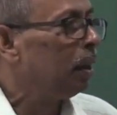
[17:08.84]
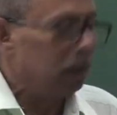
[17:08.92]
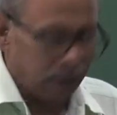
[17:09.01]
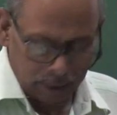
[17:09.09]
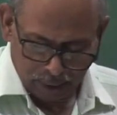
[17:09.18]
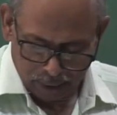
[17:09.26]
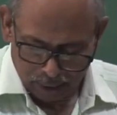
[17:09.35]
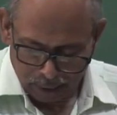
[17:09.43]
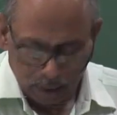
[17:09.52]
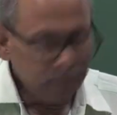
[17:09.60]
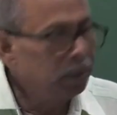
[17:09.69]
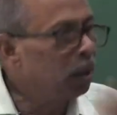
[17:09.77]
right,
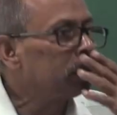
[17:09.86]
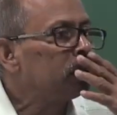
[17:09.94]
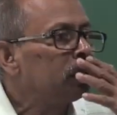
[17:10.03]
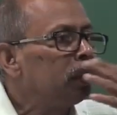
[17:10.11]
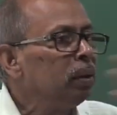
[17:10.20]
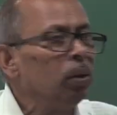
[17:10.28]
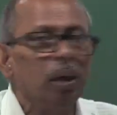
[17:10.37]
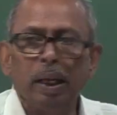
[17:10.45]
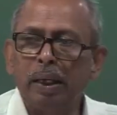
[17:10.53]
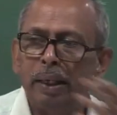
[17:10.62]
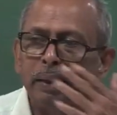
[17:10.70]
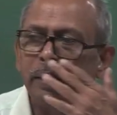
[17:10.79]
because
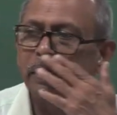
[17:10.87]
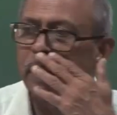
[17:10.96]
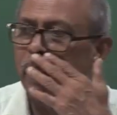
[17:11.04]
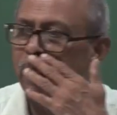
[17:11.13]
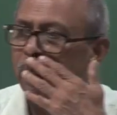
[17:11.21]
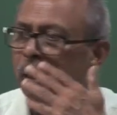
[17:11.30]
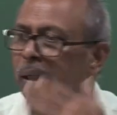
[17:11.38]
like as I said,